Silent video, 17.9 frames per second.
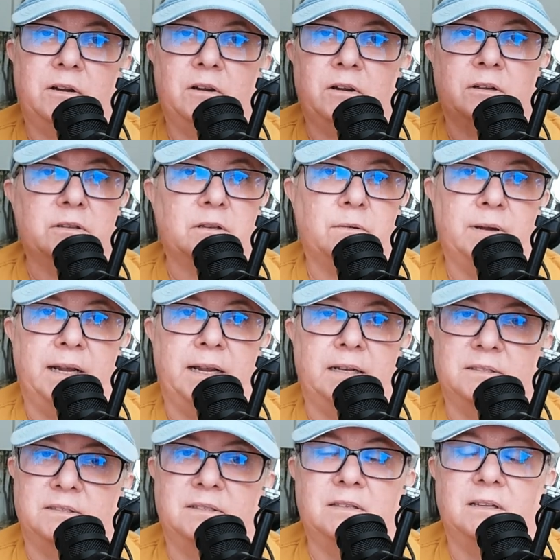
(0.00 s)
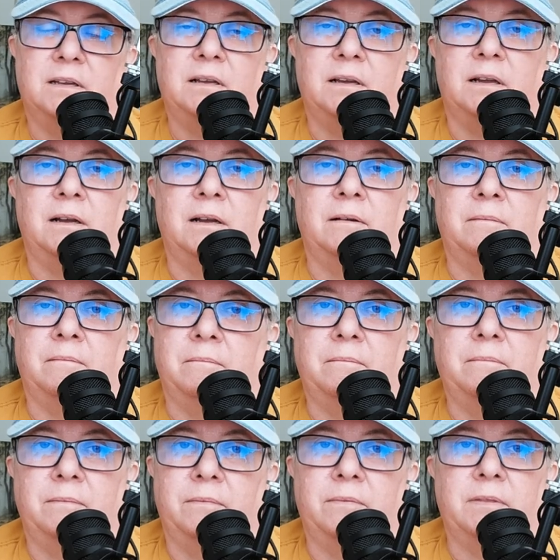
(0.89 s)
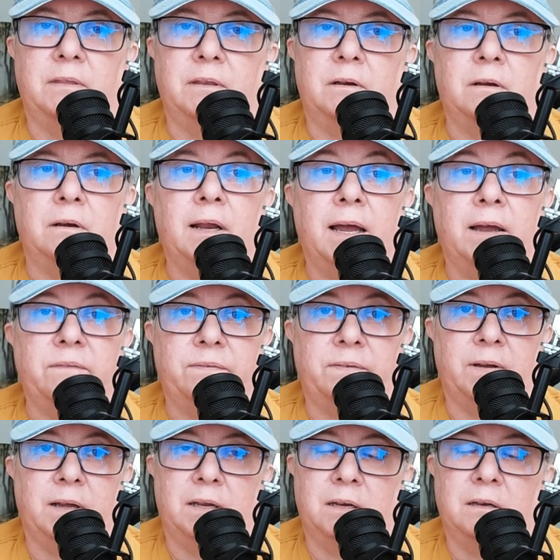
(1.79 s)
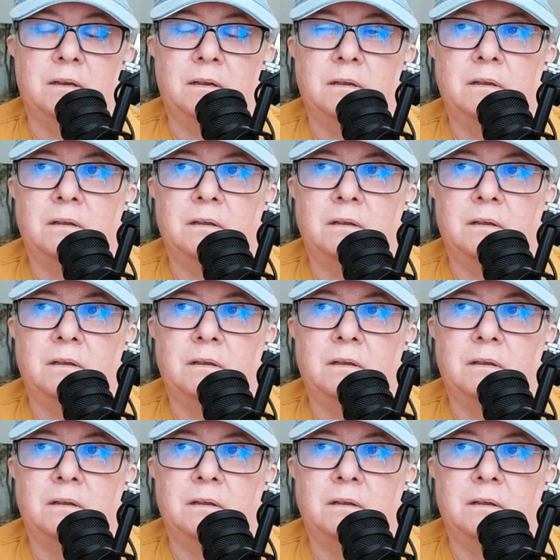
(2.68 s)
earthquakes that are not fun.